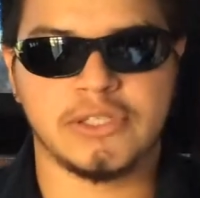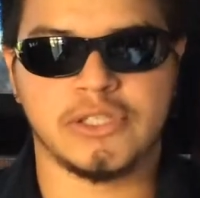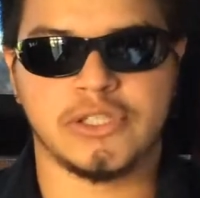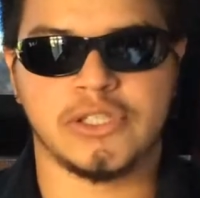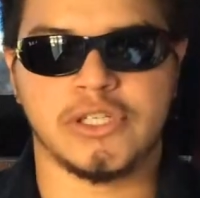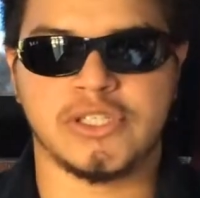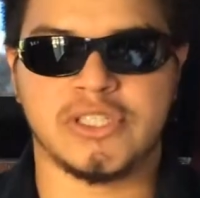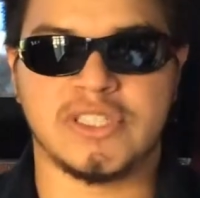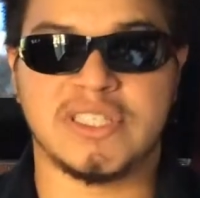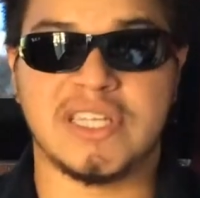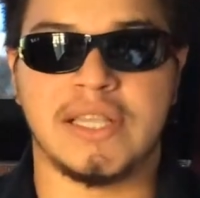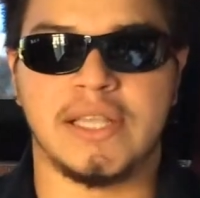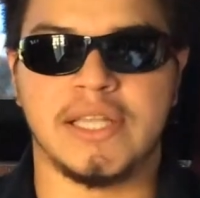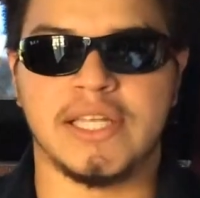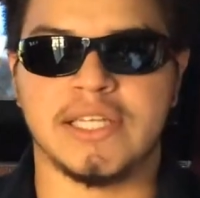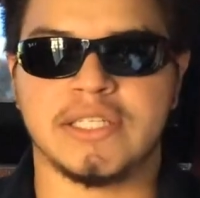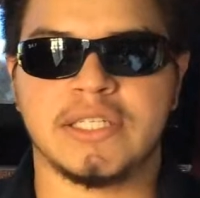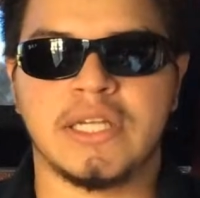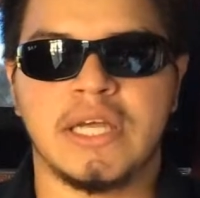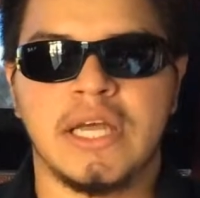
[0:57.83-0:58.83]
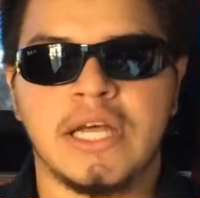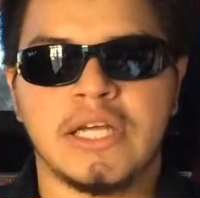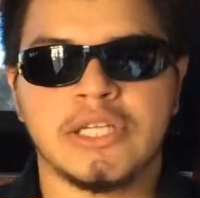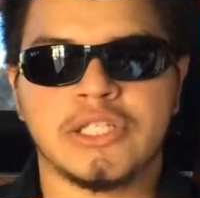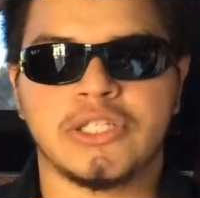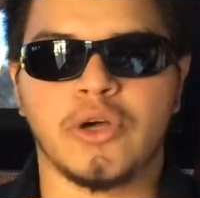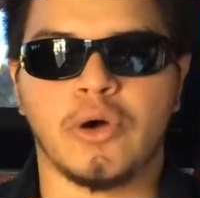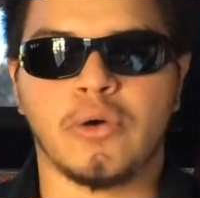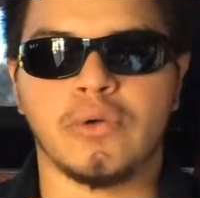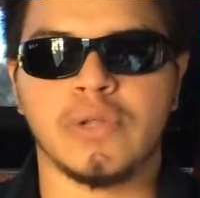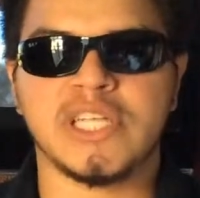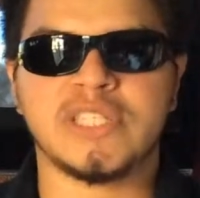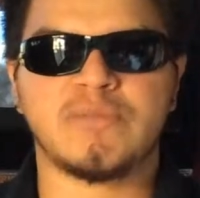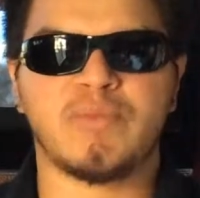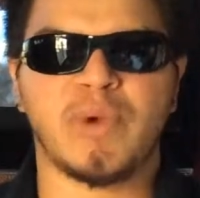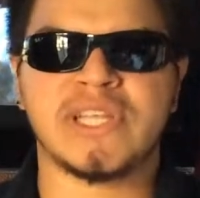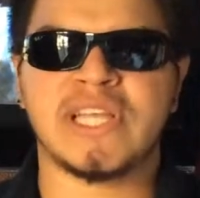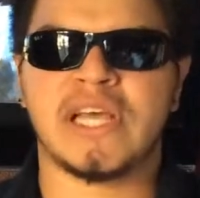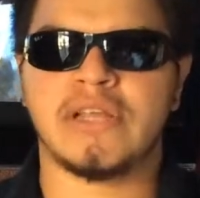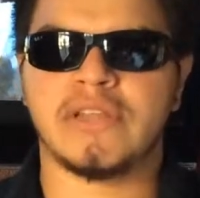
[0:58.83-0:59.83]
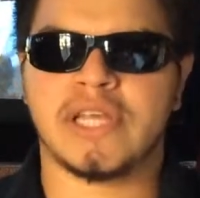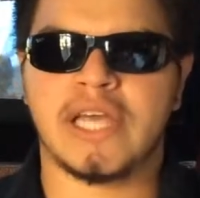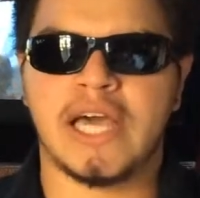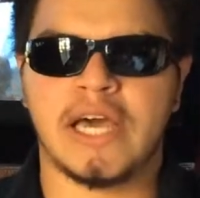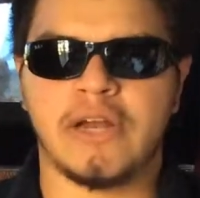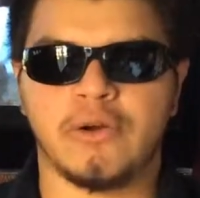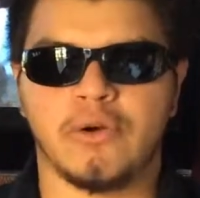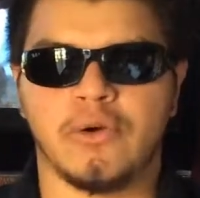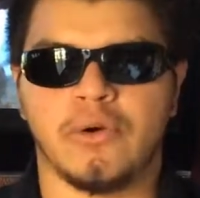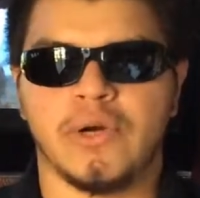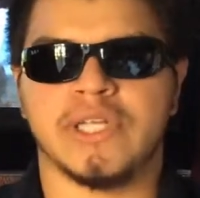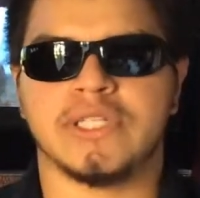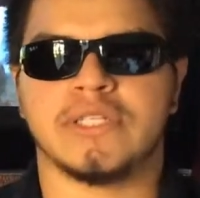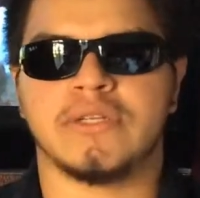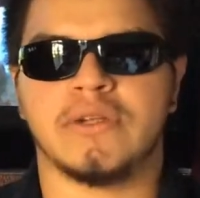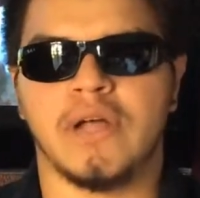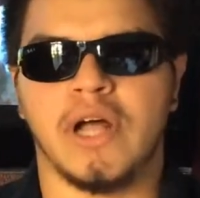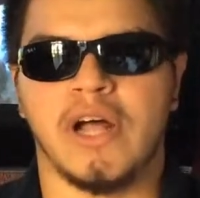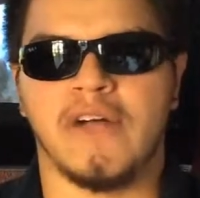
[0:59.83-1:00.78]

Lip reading: just to say the least. So let's break down the categories.